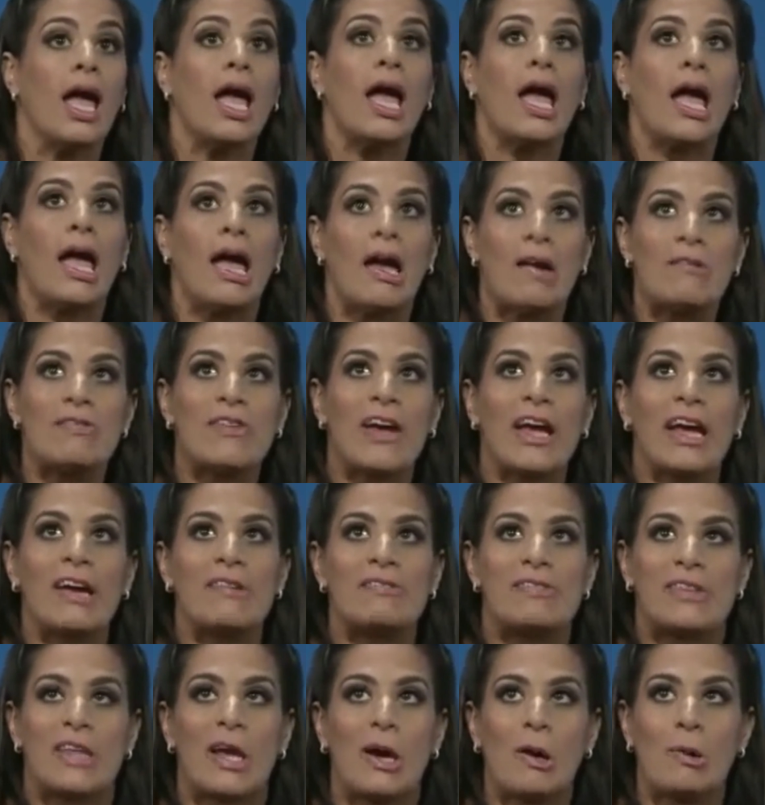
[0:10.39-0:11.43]
If
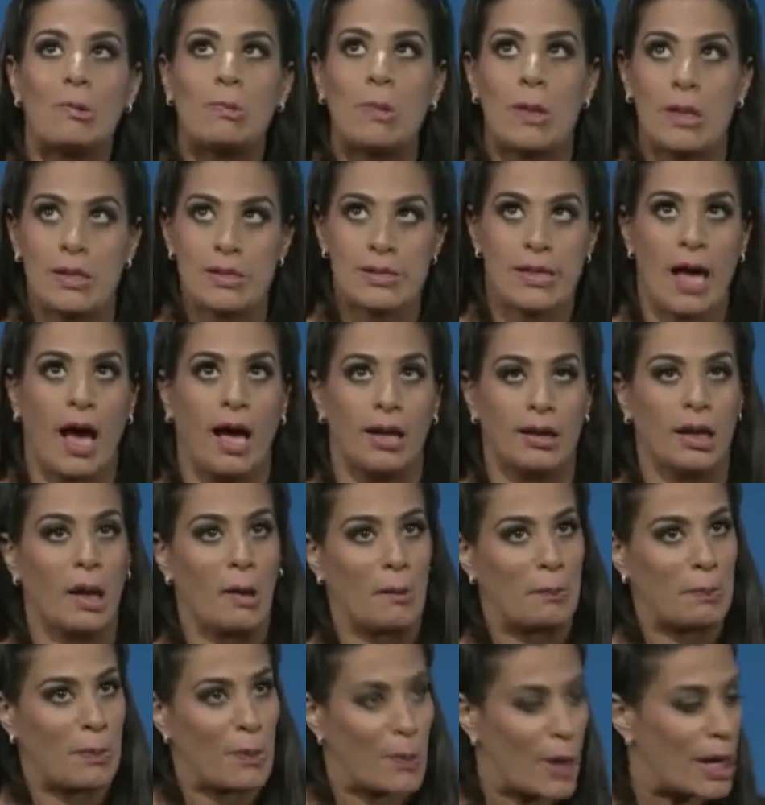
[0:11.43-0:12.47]
there was an
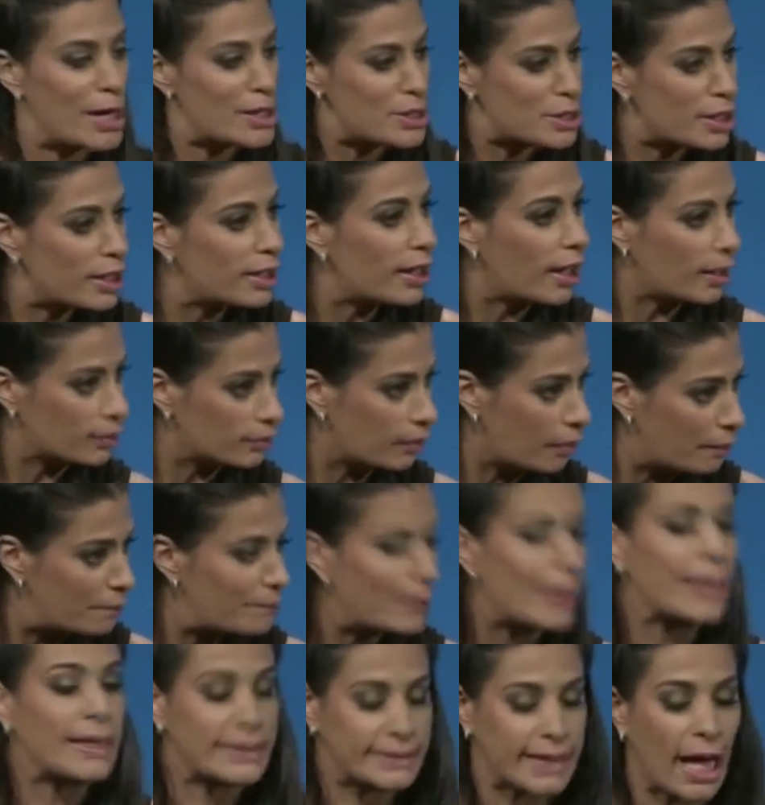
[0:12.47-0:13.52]
oppression
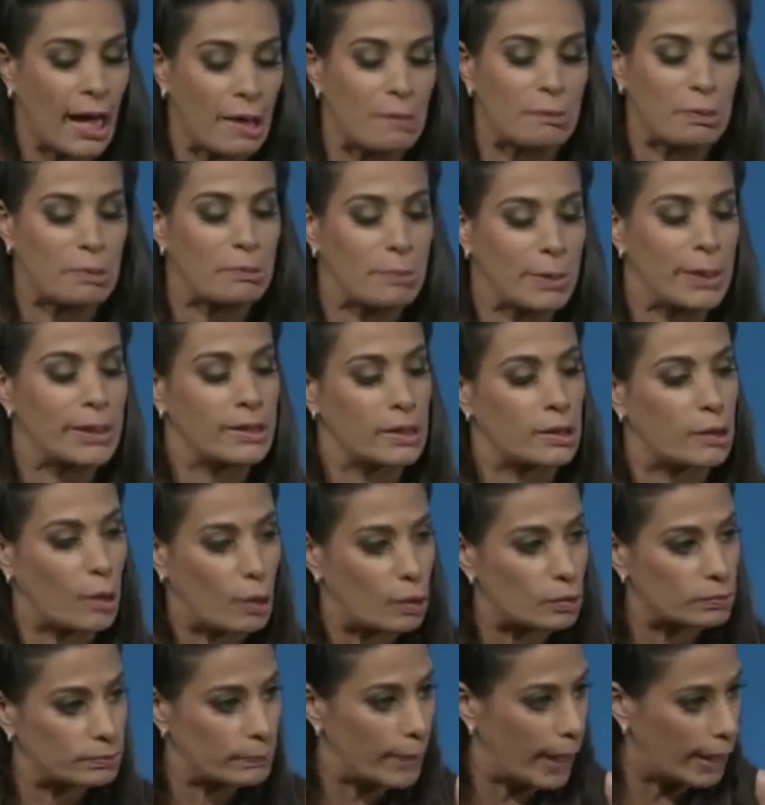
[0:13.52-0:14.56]
Olympics, I would win the gold
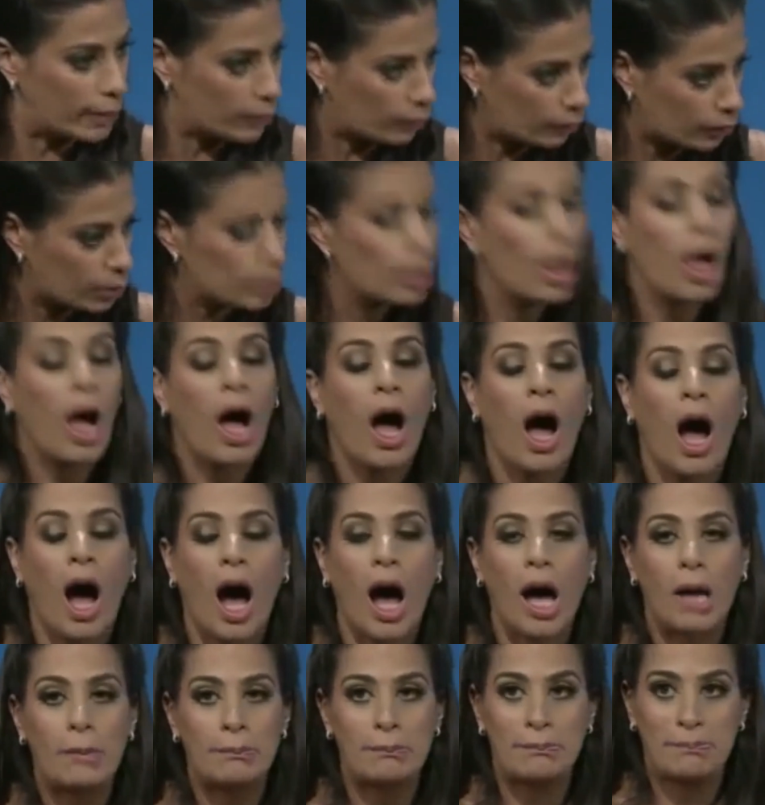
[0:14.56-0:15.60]
medal.
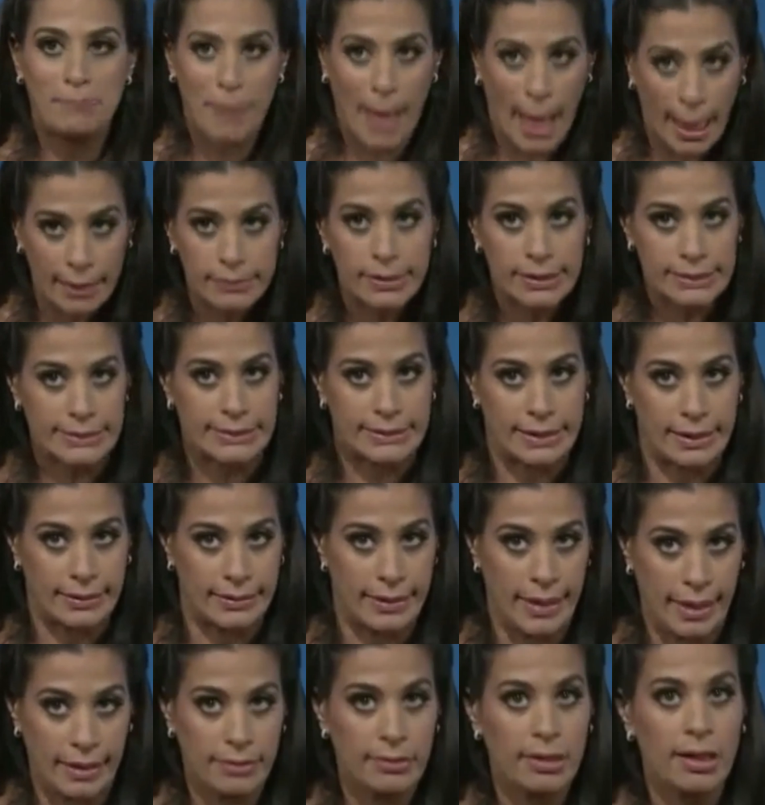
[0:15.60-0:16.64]
I'm
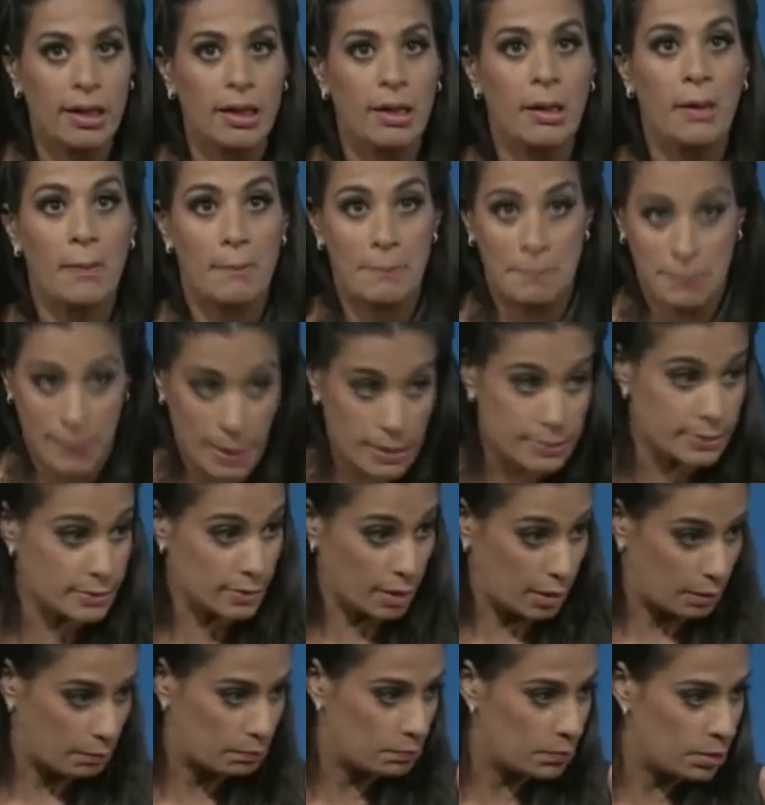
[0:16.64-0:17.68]
Palestinian,
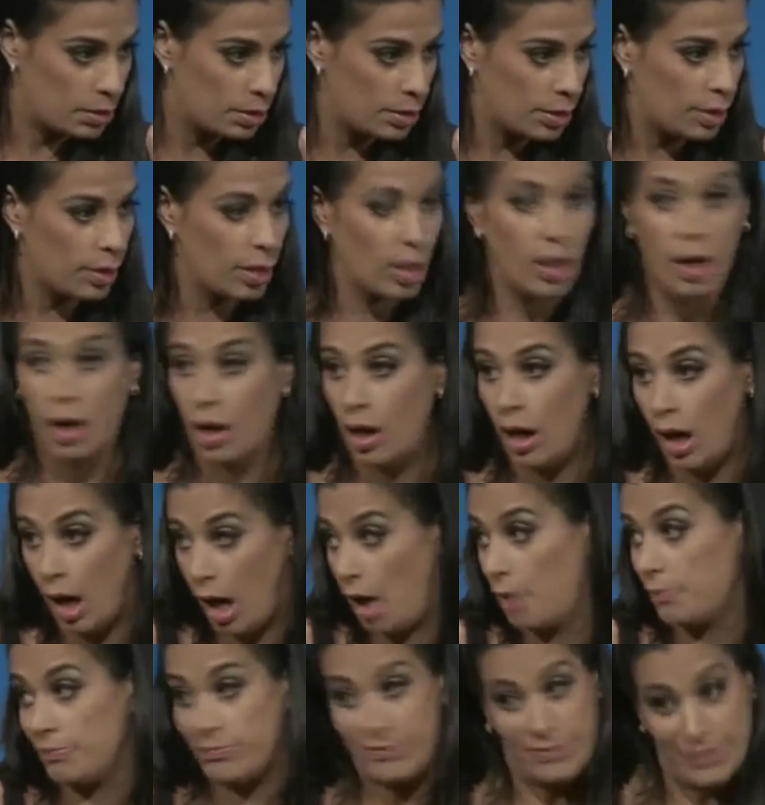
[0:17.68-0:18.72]
Muslim,
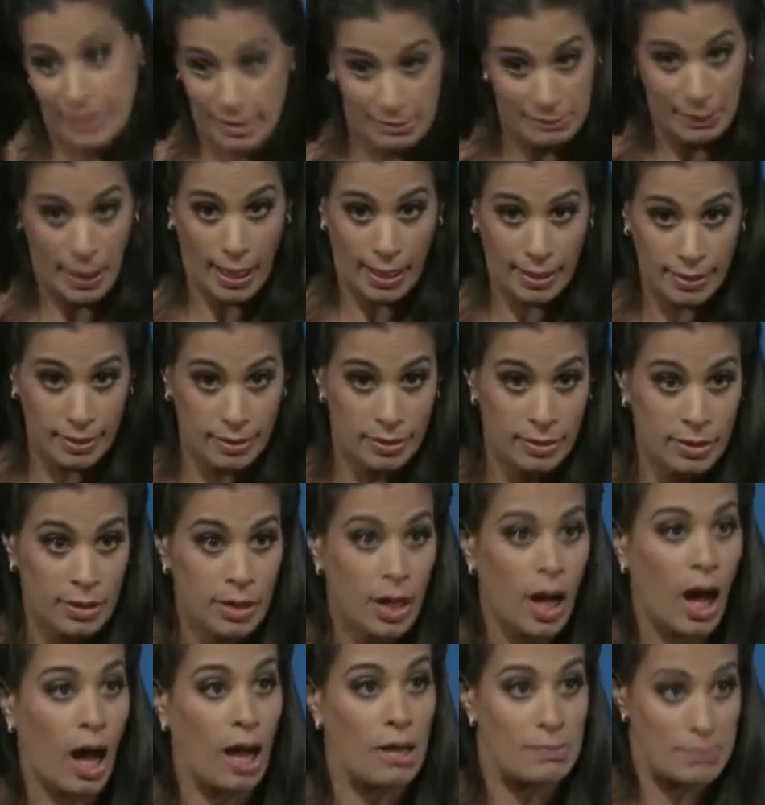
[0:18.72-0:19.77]
I'm female,
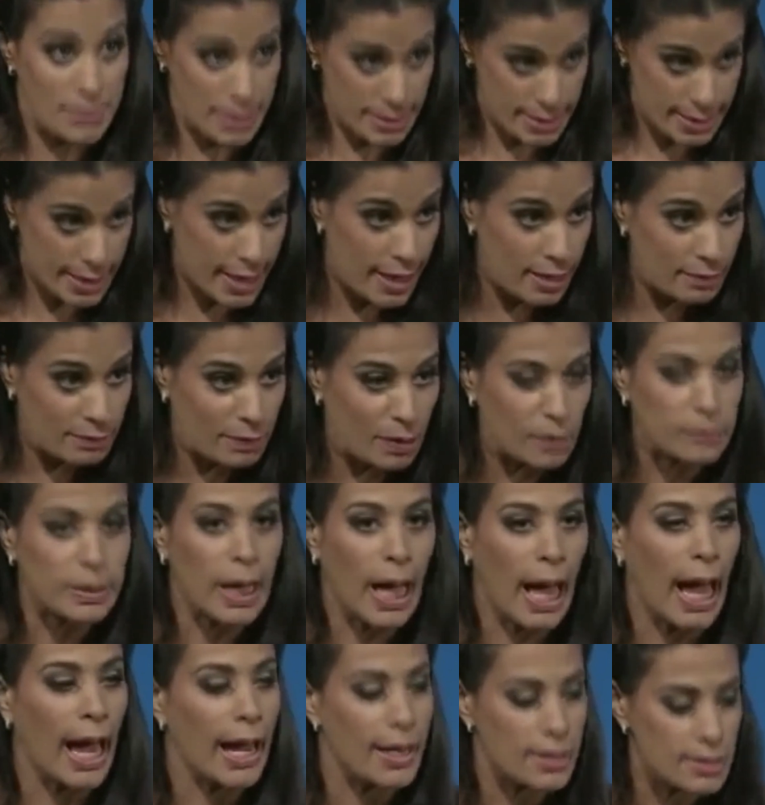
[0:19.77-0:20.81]
I'm disabled,
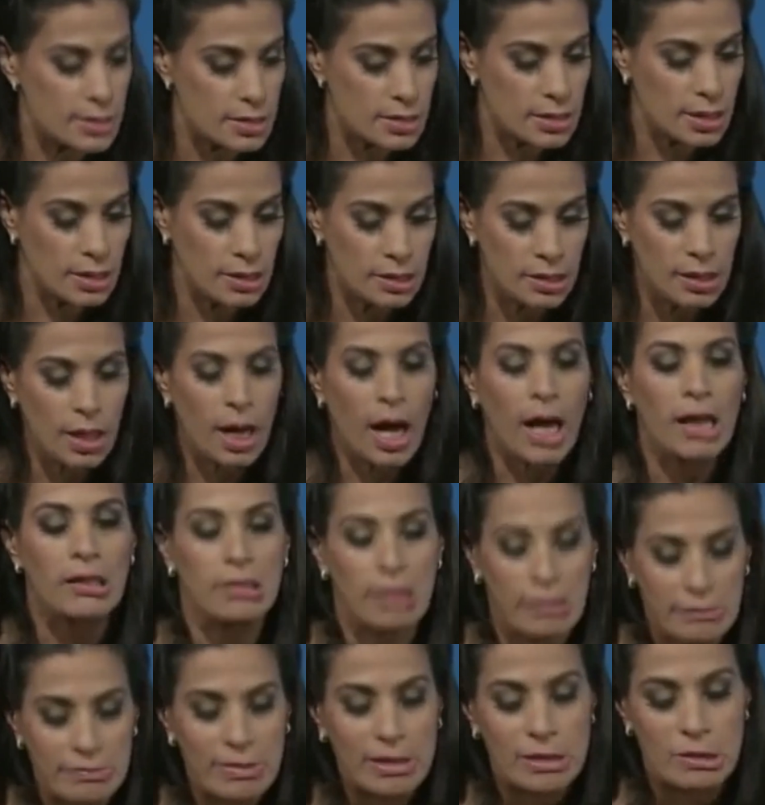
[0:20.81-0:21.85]
and I
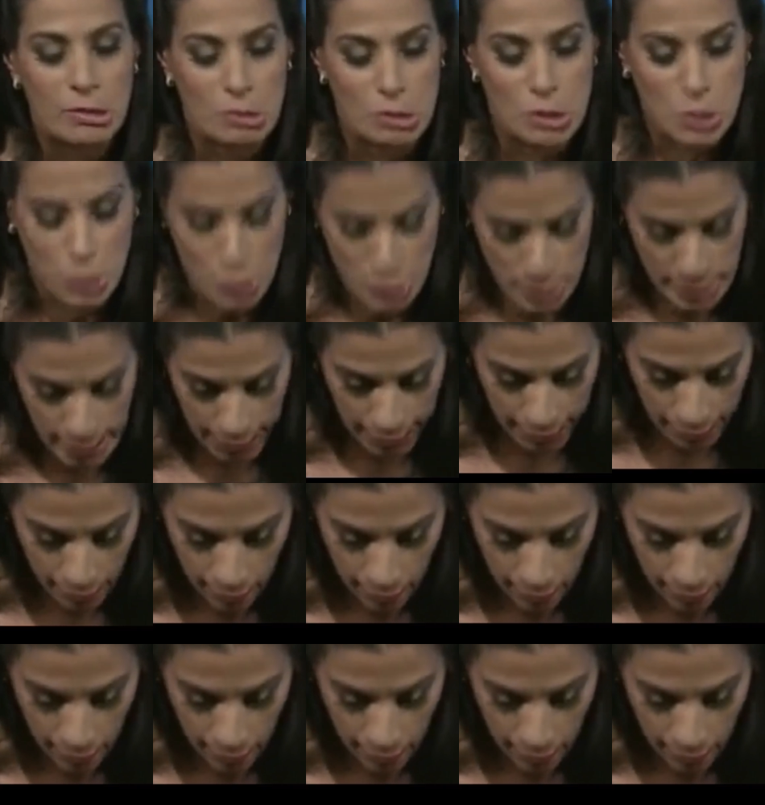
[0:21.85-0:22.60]
live in New Jersey.